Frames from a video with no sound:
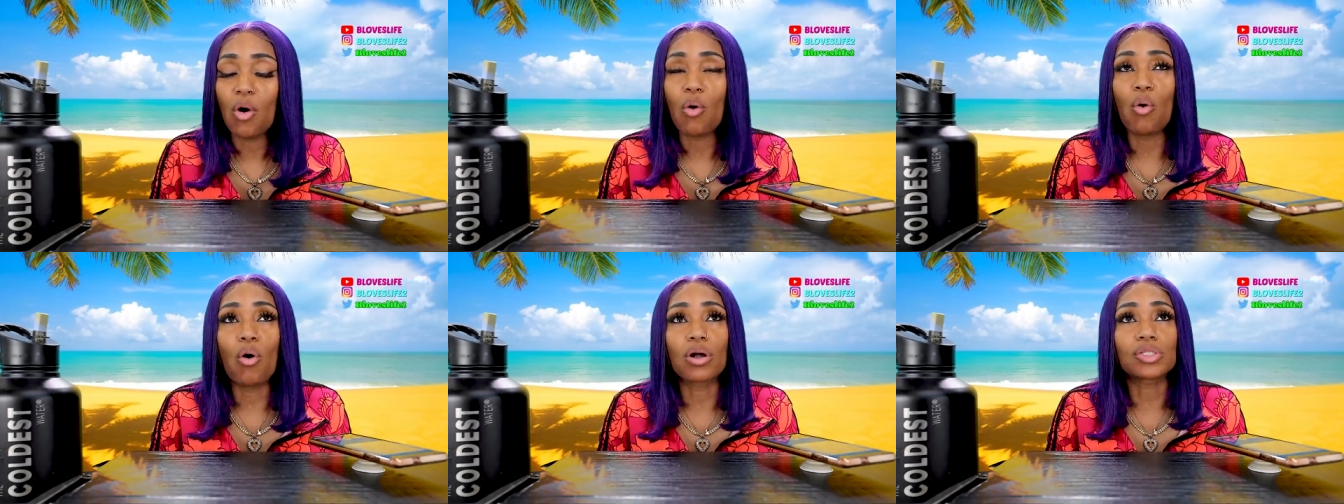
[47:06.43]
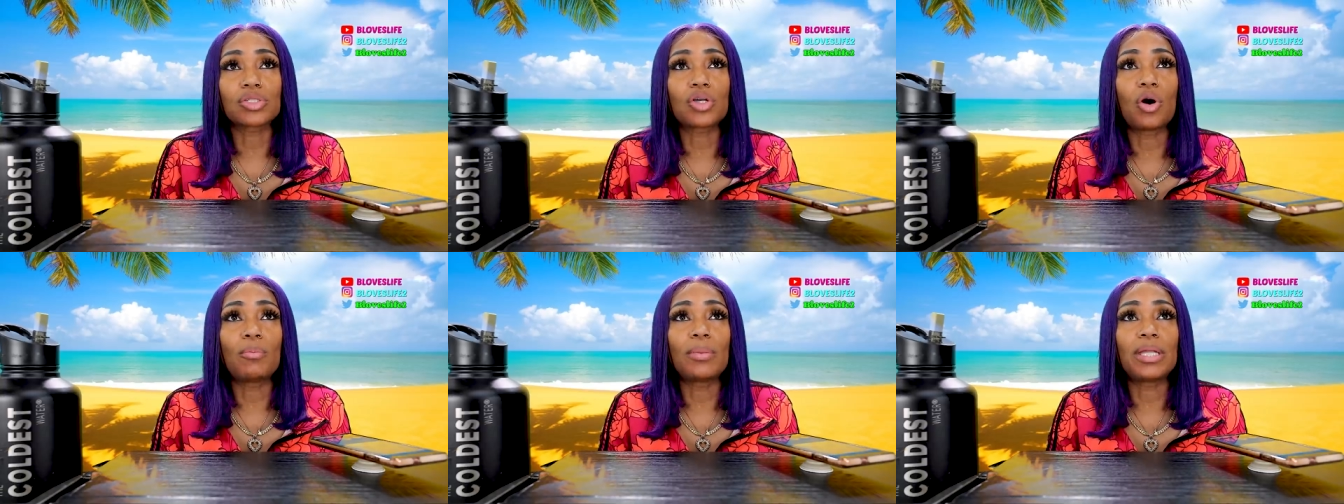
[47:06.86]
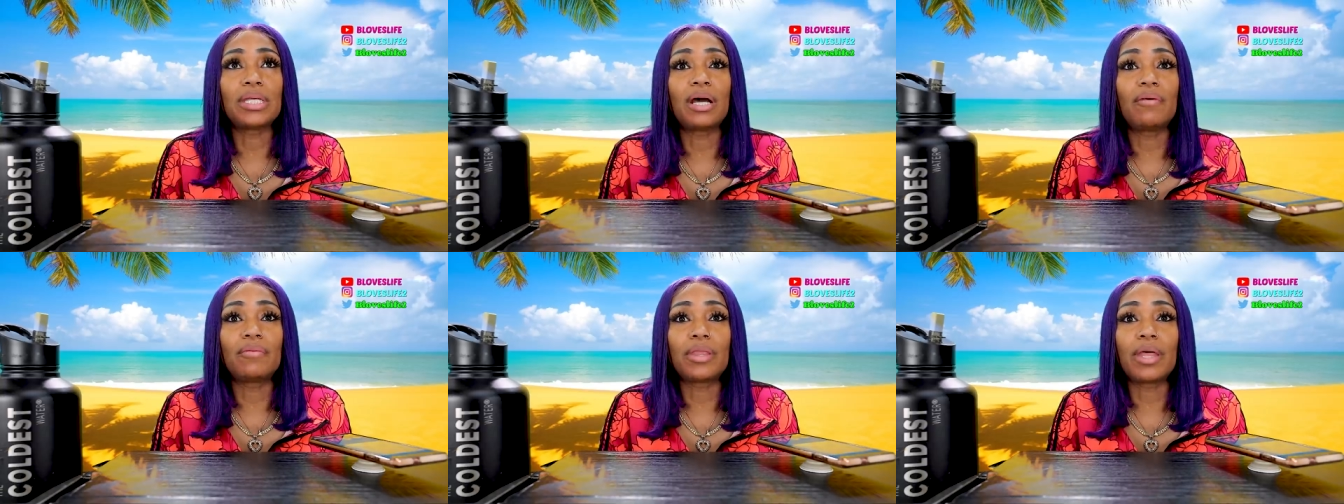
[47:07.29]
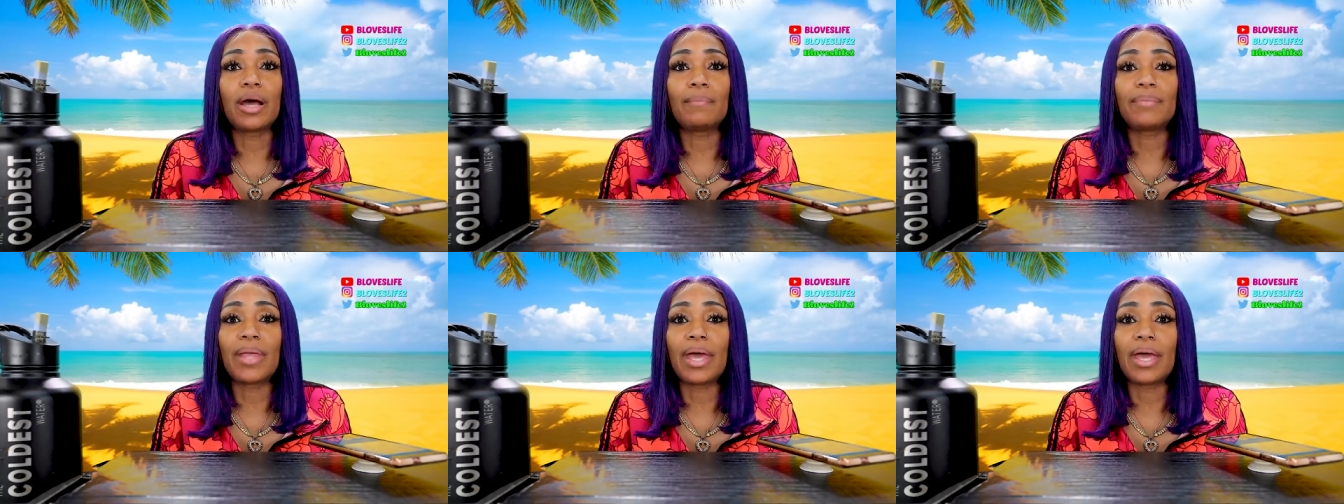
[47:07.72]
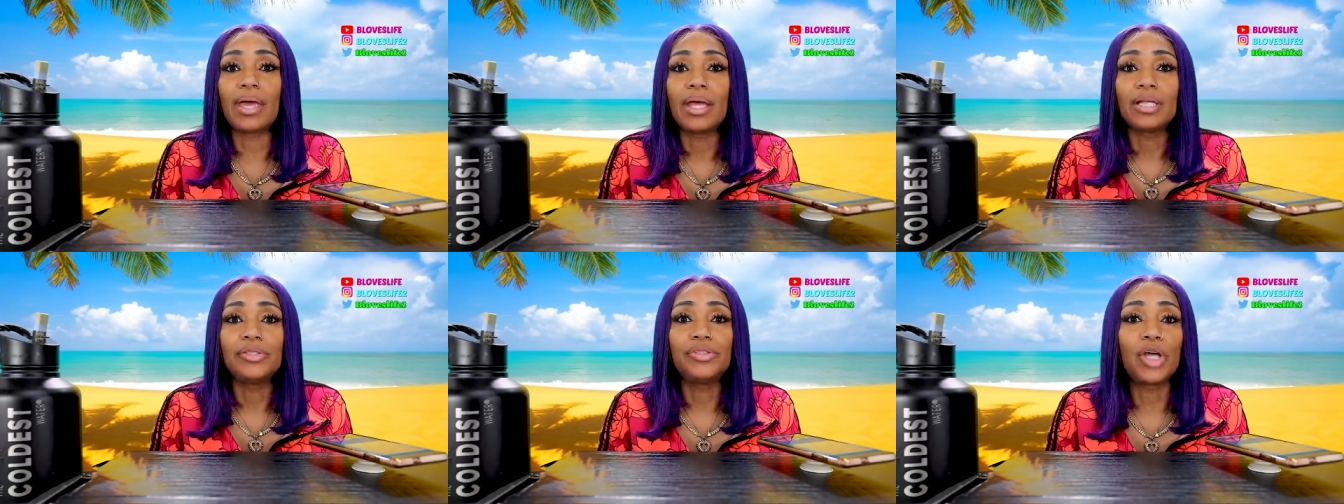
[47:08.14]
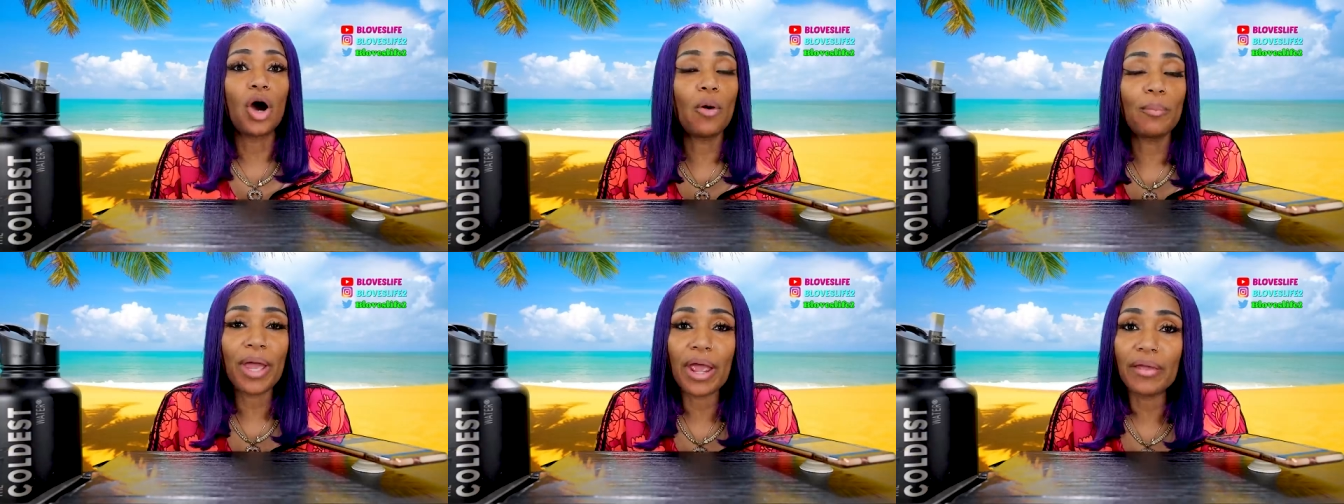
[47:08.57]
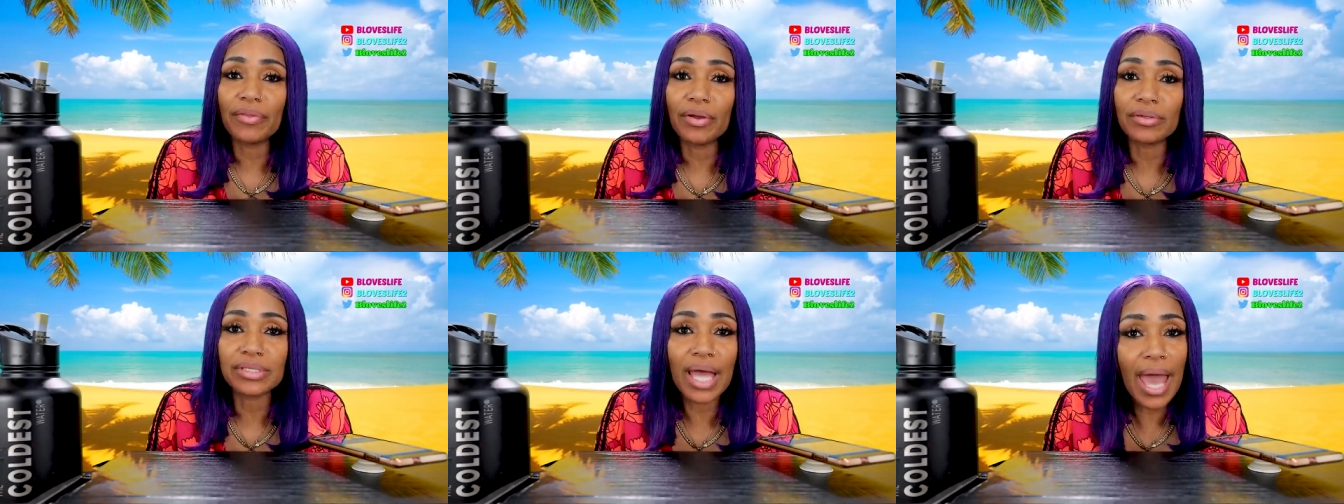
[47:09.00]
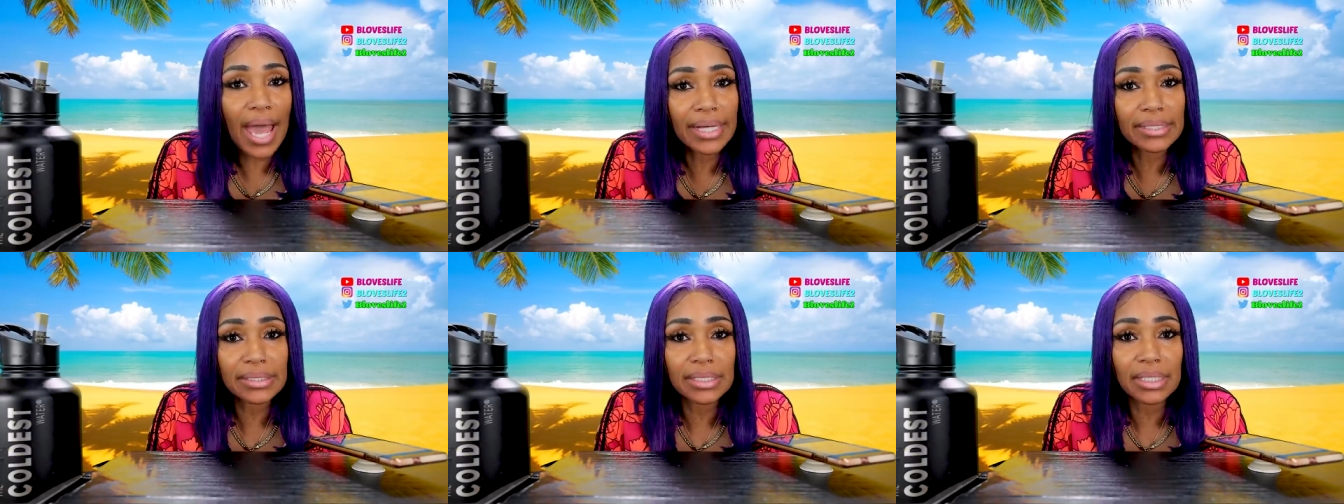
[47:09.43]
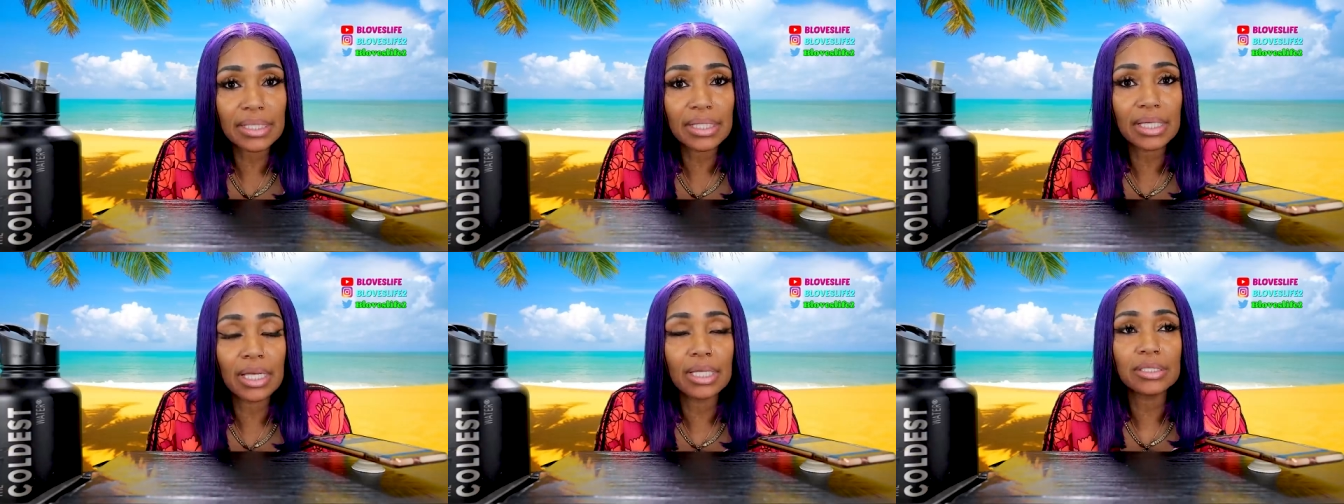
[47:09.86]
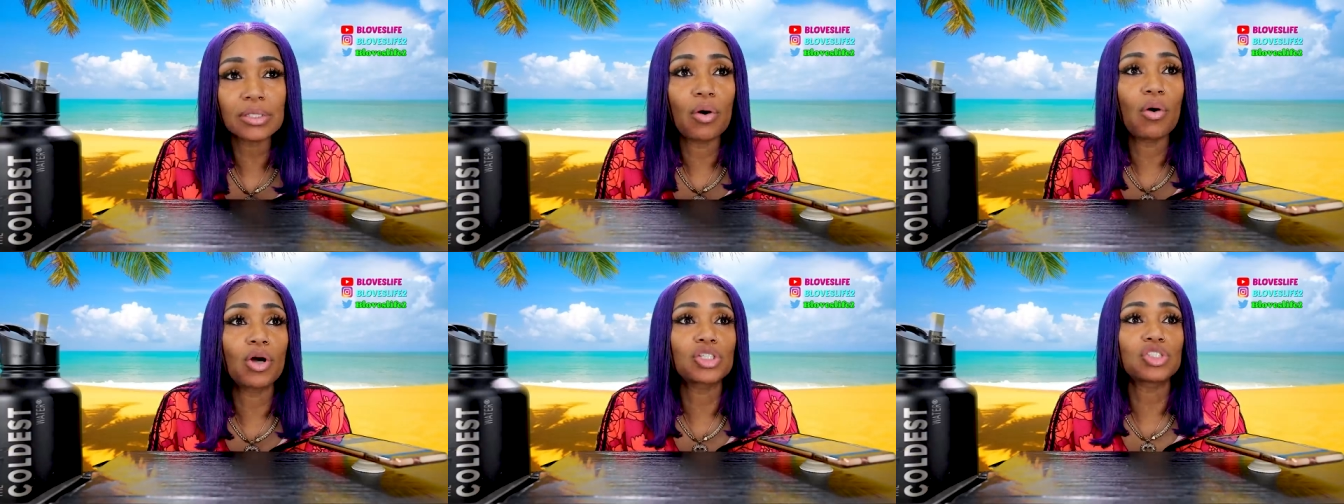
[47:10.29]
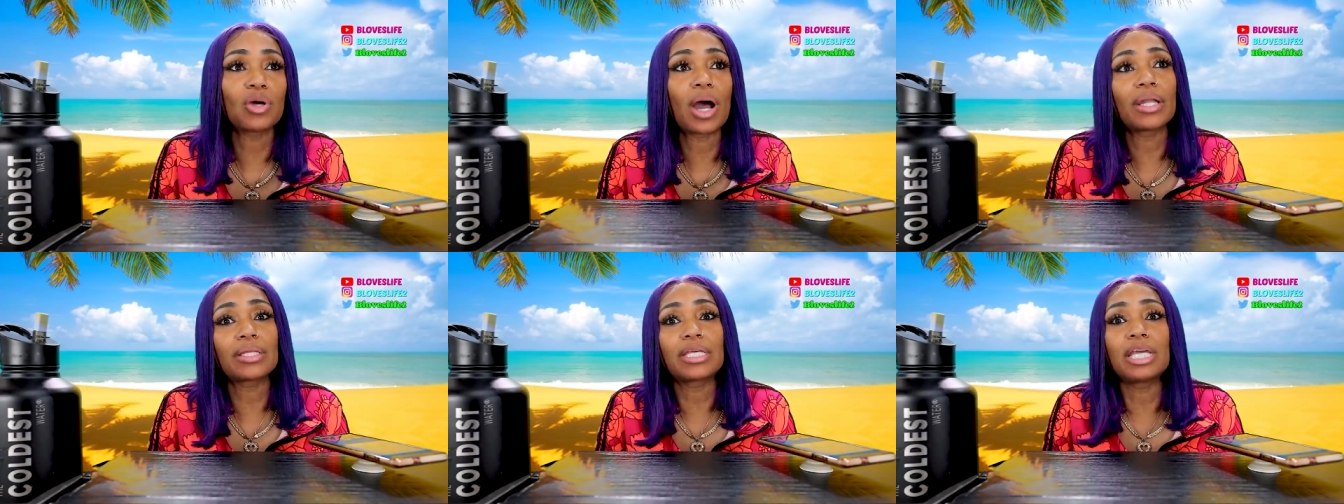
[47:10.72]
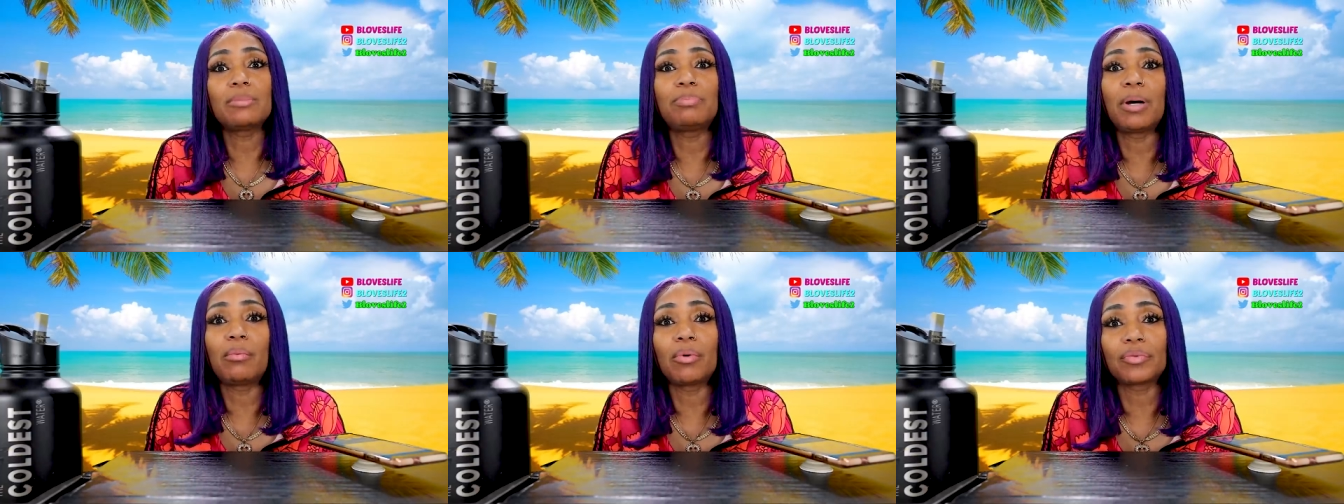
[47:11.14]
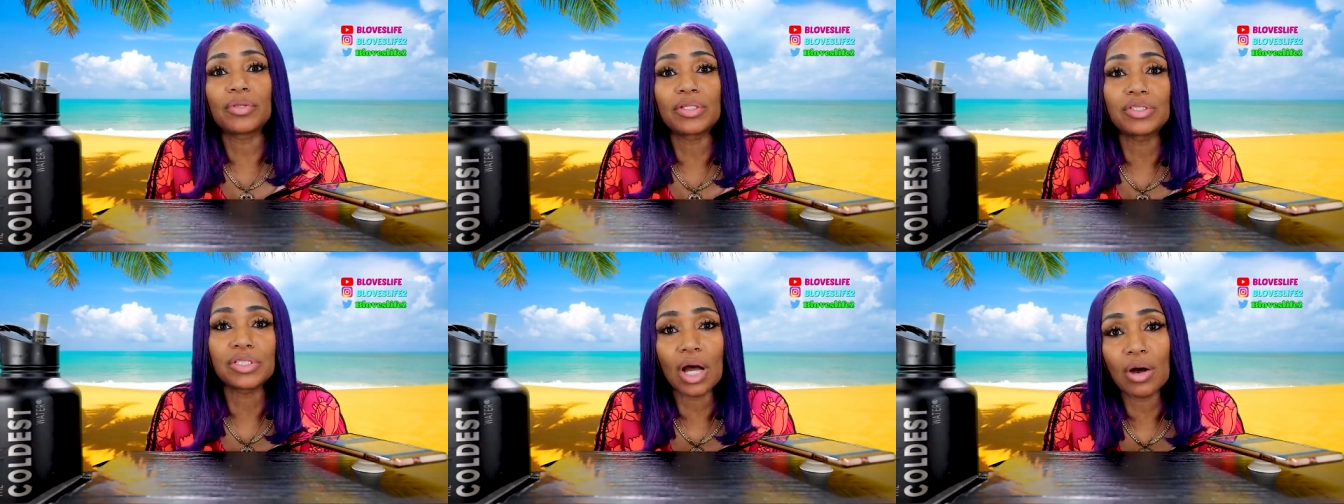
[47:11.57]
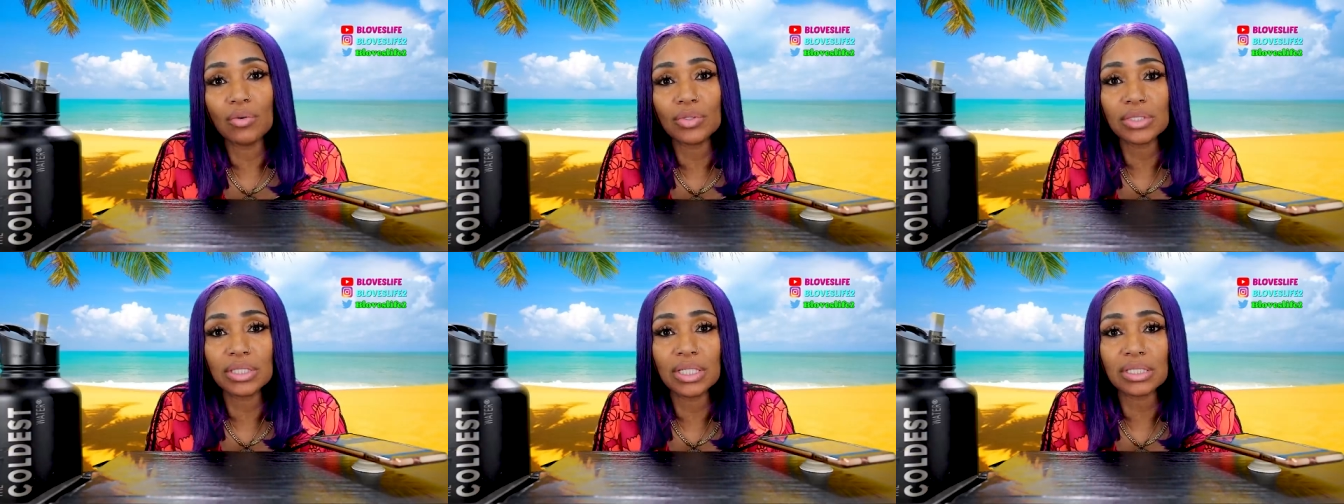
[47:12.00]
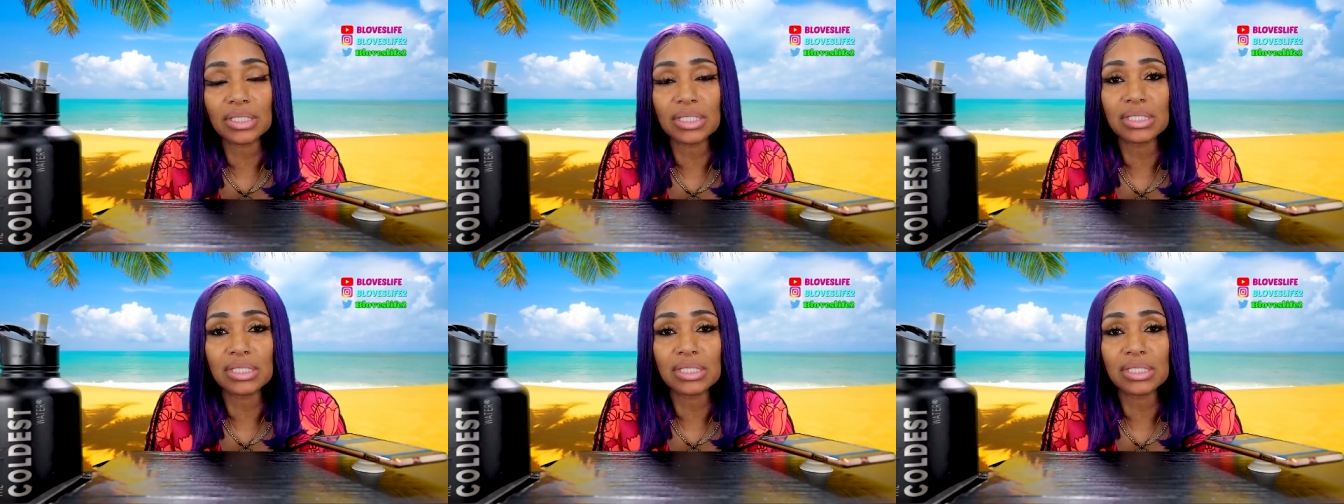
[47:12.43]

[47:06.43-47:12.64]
or so many of them that don't pay their taxes or try to keep up with the Joneses,